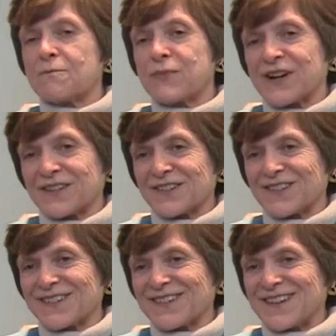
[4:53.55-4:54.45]
But
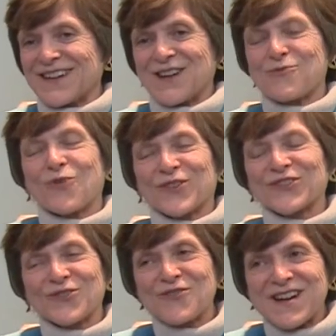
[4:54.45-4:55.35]
words
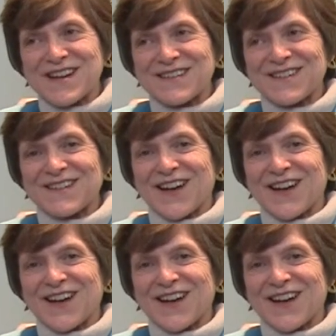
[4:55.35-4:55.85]
are great.